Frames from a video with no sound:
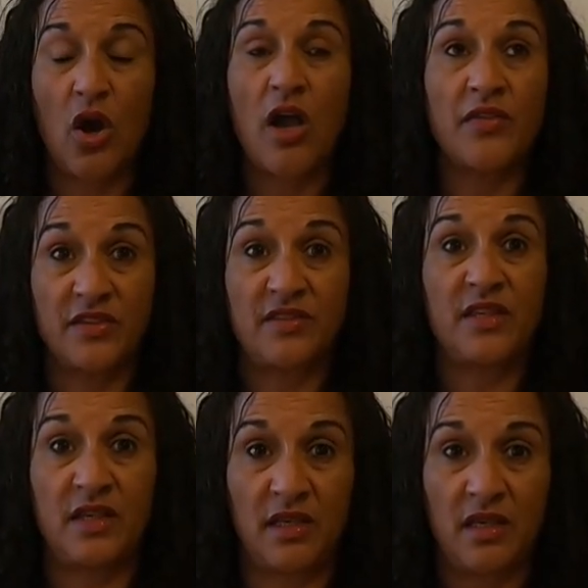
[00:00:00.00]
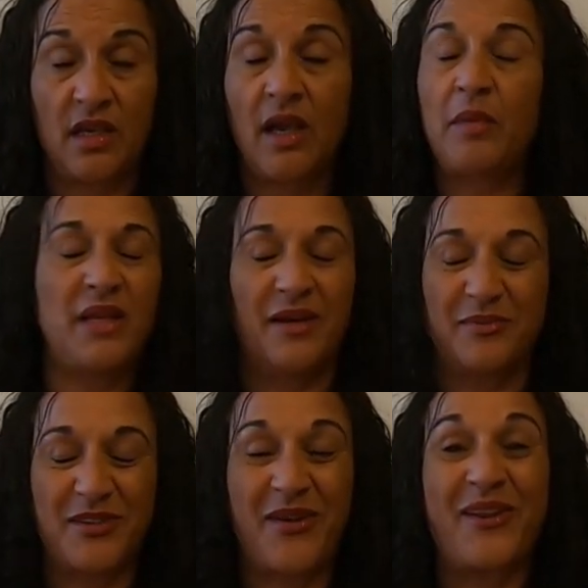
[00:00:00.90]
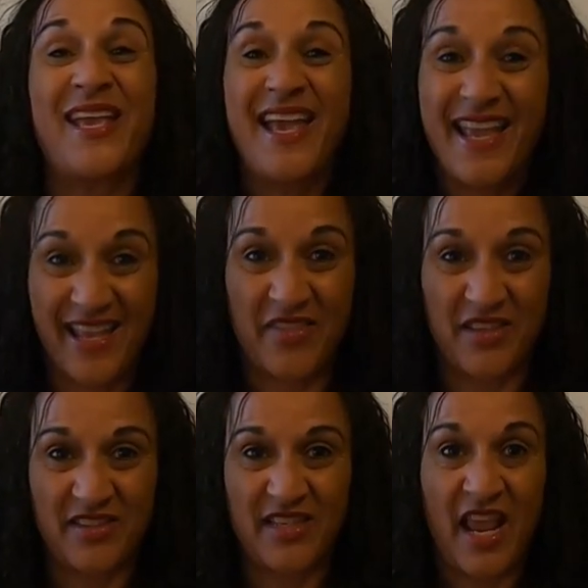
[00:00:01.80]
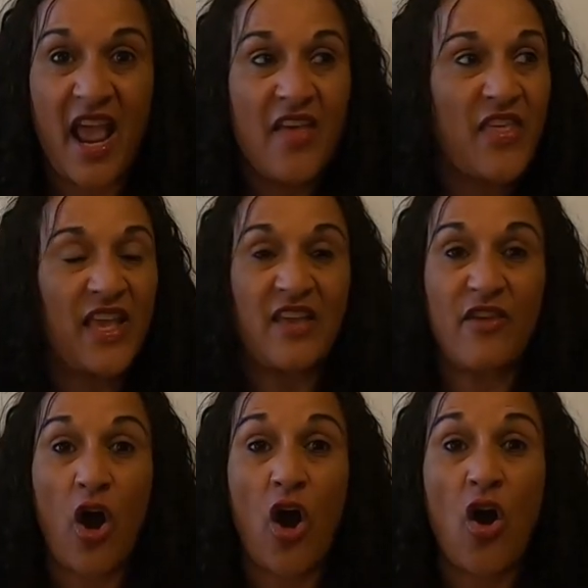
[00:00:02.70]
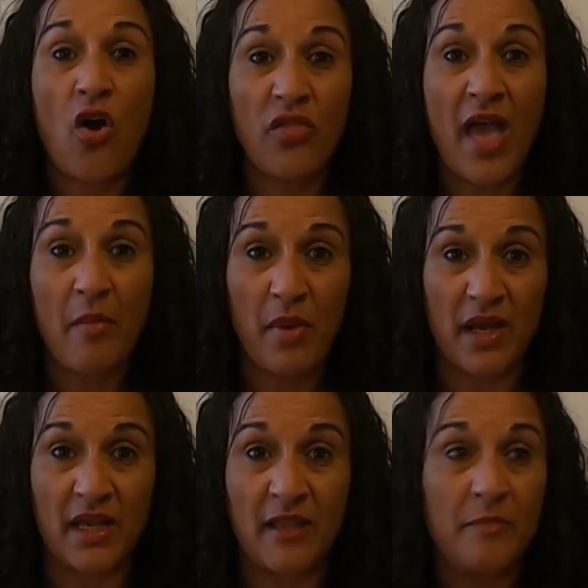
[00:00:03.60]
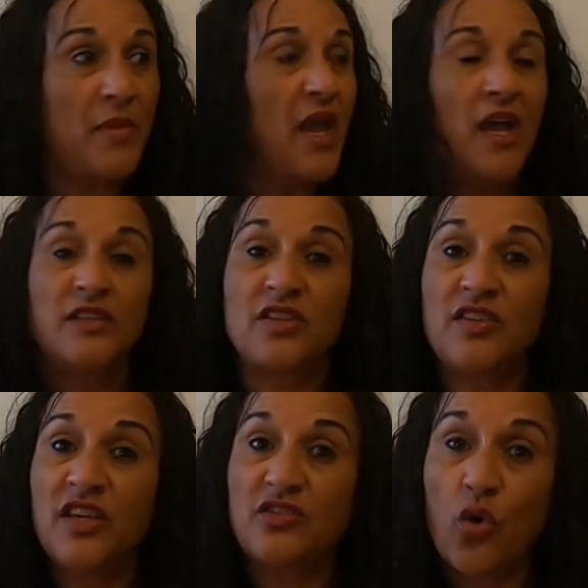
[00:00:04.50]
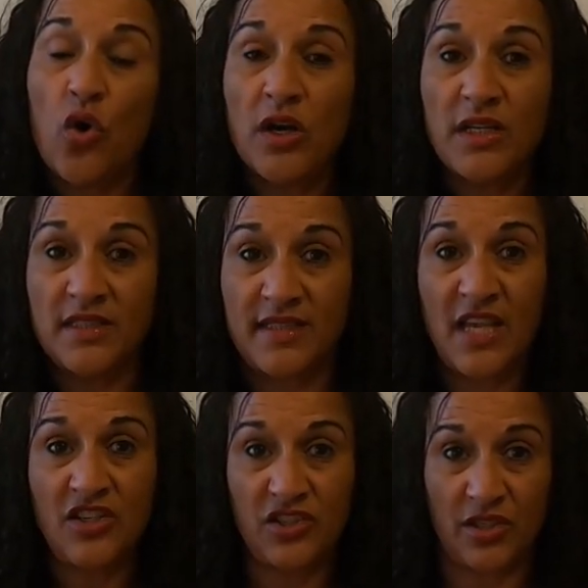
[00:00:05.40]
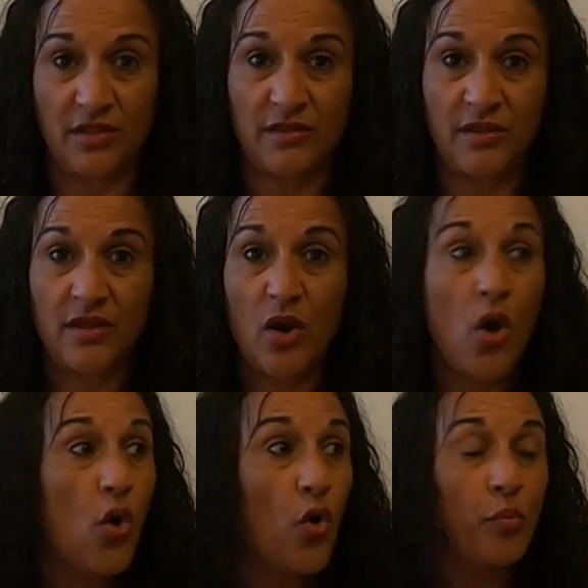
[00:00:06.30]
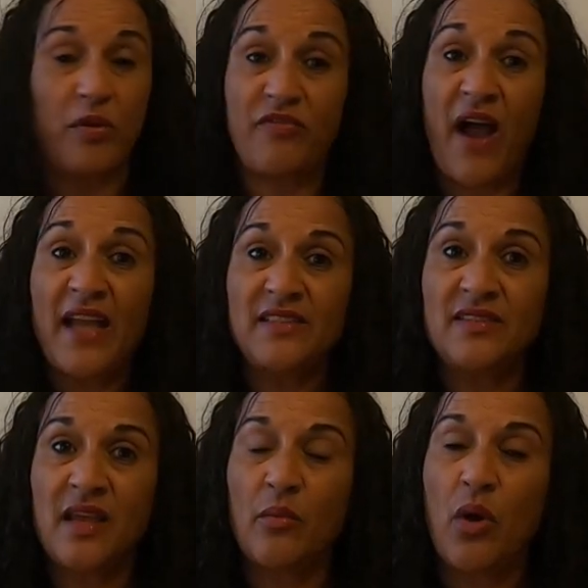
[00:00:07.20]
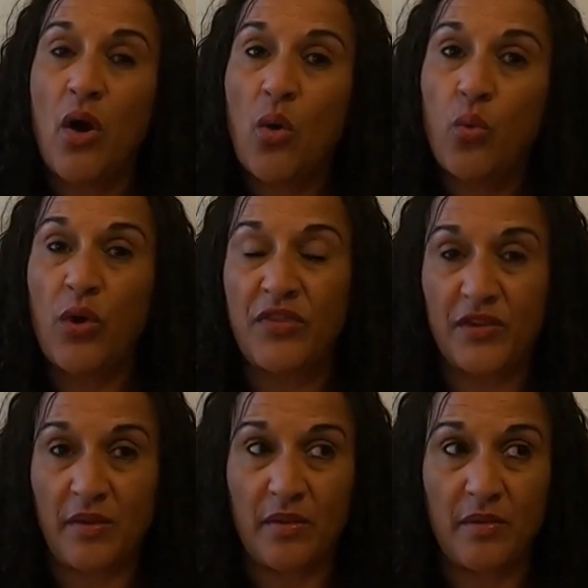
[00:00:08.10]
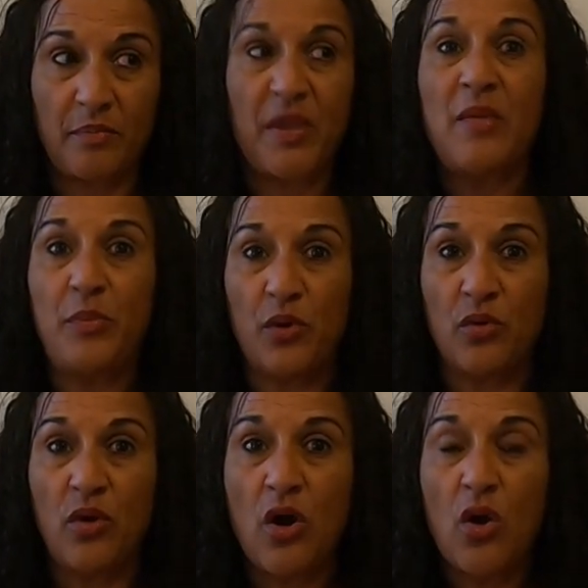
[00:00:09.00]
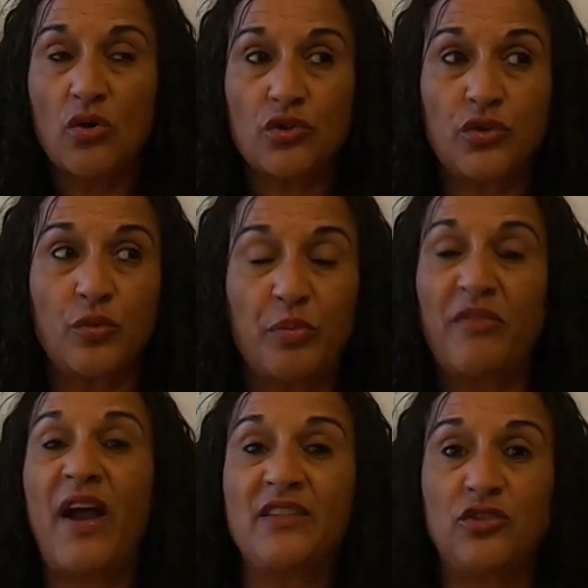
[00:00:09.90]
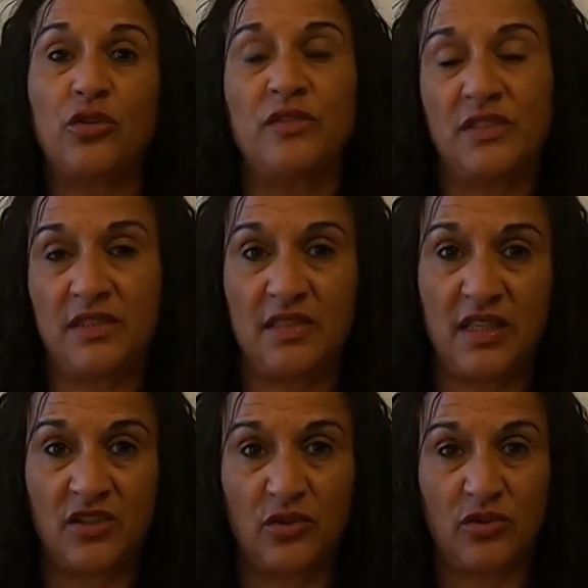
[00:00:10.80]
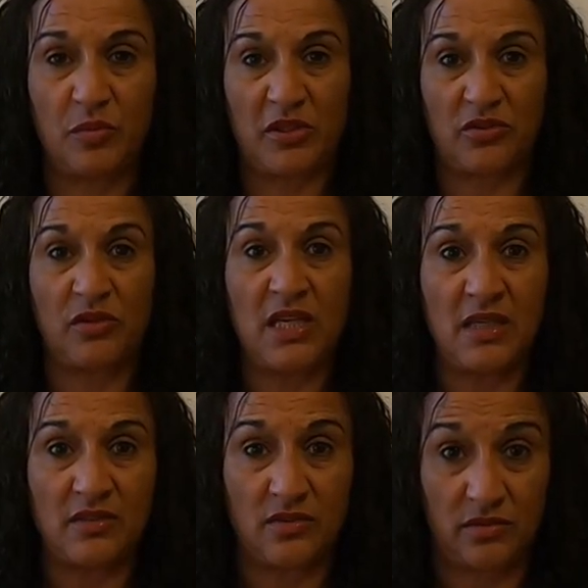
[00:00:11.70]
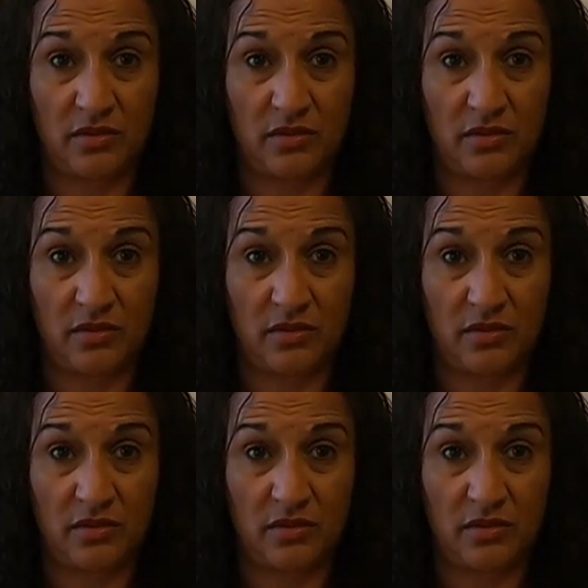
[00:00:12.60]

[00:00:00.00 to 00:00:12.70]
in this city. In this state. They give all that money to this organization who provides them with people to provide services to kids with special needs.